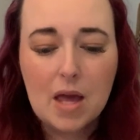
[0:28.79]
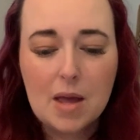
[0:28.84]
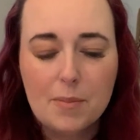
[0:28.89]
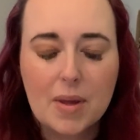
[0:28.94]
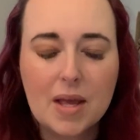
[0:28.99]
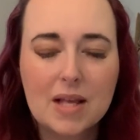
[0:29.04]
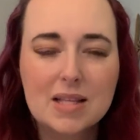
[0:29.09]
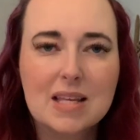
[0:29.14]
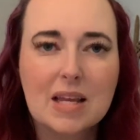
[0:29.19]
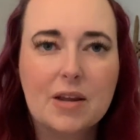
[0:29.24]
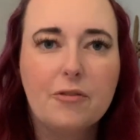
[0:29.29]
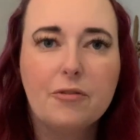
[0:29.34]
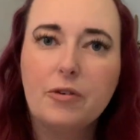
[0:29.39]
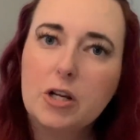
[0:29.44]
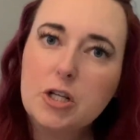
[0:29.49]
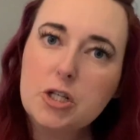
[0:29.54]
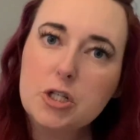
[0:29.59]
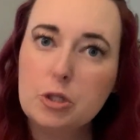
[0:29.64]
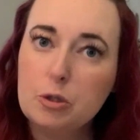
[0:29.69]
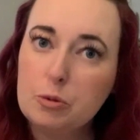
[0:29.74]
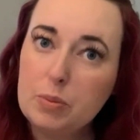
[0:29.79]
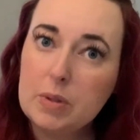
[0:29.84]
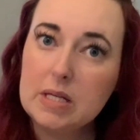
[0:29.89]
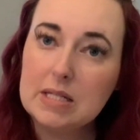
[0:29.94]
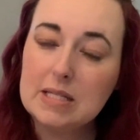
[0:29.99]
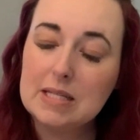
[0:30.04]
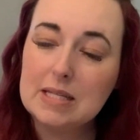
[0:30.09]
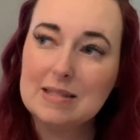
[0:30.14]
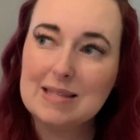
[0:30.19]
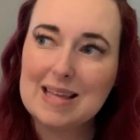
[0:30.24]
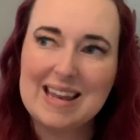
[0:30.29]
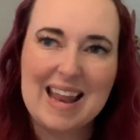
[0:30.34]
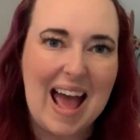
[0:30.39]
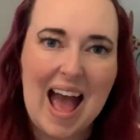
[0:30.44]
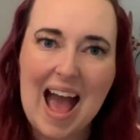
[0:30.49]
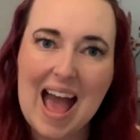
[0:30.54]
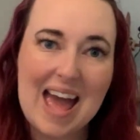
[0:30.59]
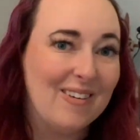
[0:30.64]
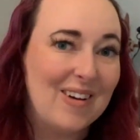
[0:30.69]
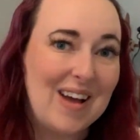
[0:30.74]
because like fresh new pieces and
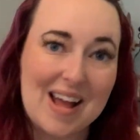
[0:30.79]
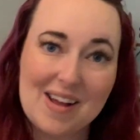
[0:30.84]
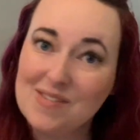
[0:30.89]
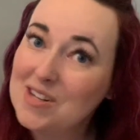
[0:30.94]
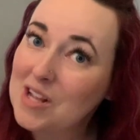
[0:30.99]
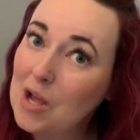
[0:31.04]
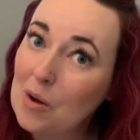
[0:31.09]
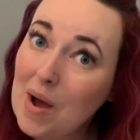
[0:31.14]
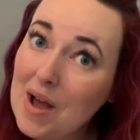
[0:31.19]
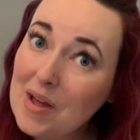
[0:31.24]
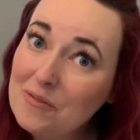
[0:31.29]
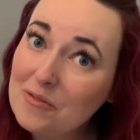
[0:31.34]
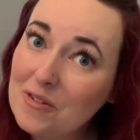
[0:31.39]
I don't have to go hunt